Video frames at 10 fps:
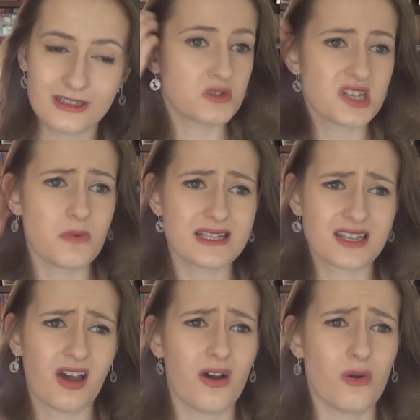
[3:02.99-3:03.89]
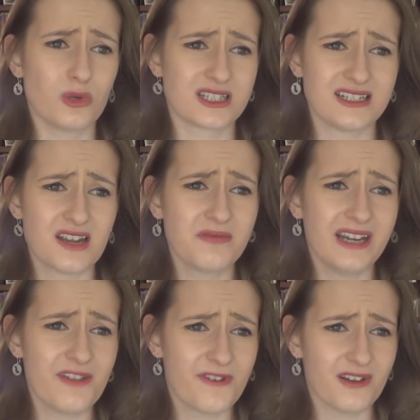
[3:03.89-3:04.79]
Also, it's cold and I don't
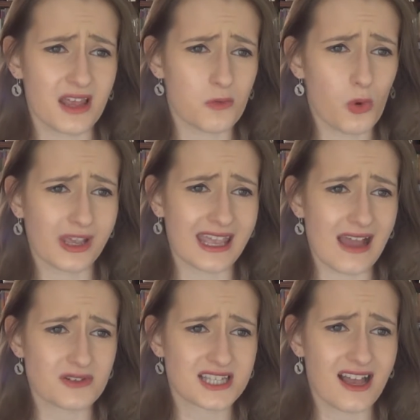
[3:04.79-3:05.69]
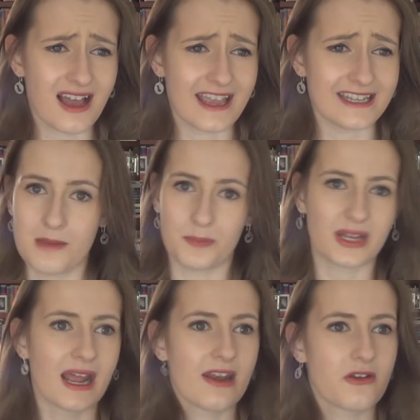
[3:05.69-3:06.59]
really feel like walking outside.
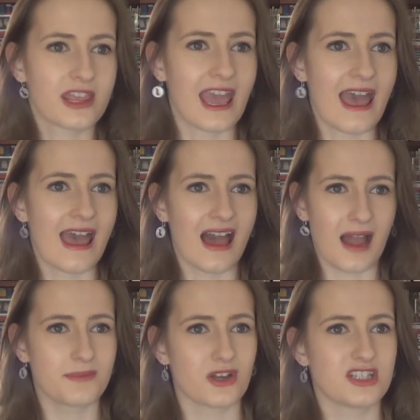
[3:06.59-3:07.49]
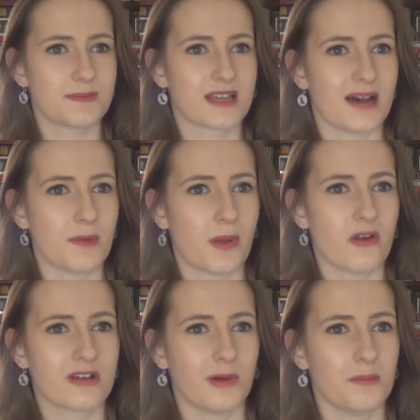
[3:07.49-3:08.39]
But I don't care, I'm going to become a
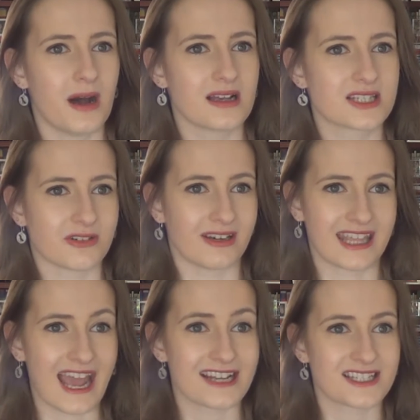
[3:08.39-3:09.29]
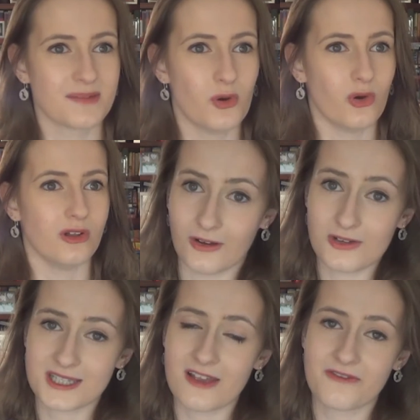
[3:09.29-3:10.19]
Pokemon Master and catch them all.
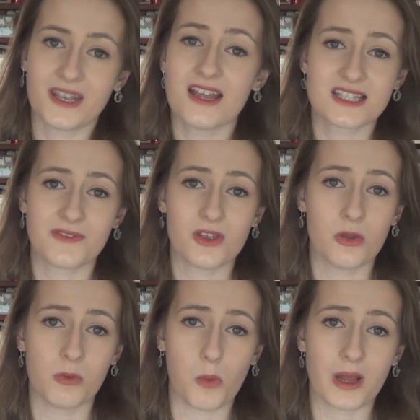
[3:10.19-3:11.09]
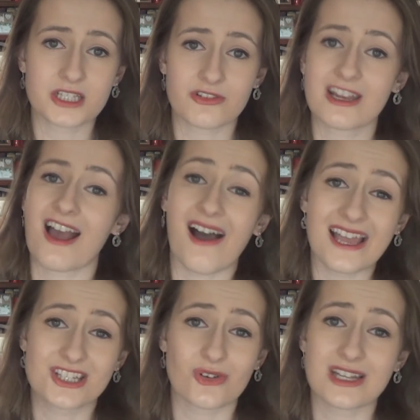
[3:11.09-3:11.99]
Also, for those of you who were wondering,
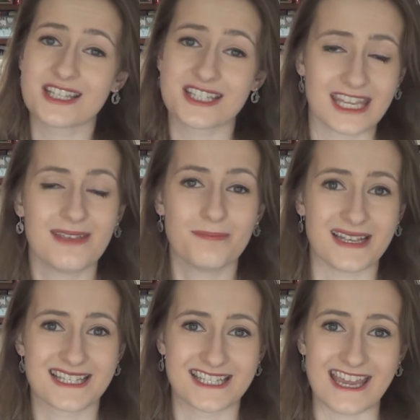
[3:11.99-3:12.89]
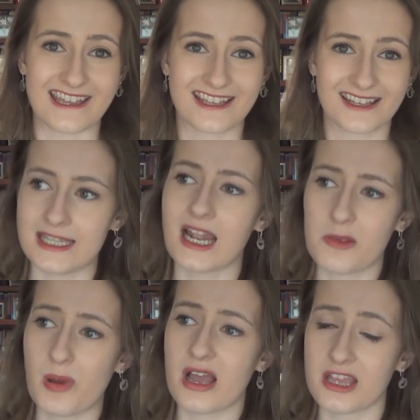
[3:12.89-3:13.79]
I joined Team Mystic. Did
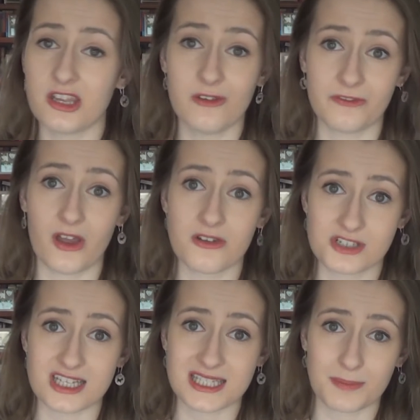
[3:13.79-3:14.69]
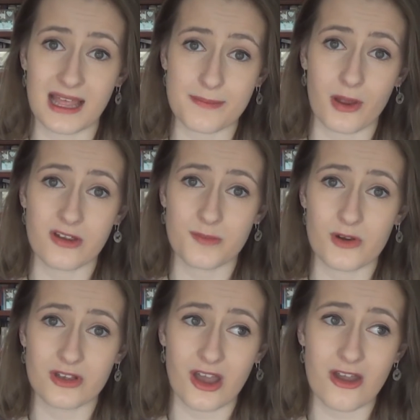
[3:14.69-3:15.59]
I buy a new phone just to play
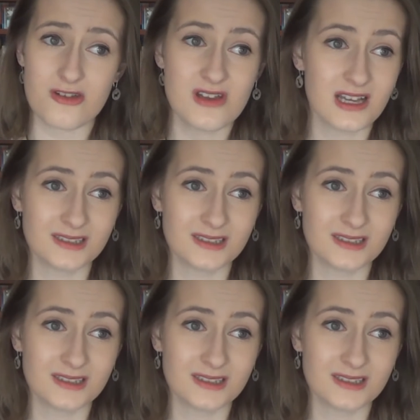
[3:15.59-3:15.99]
Pokemon Go?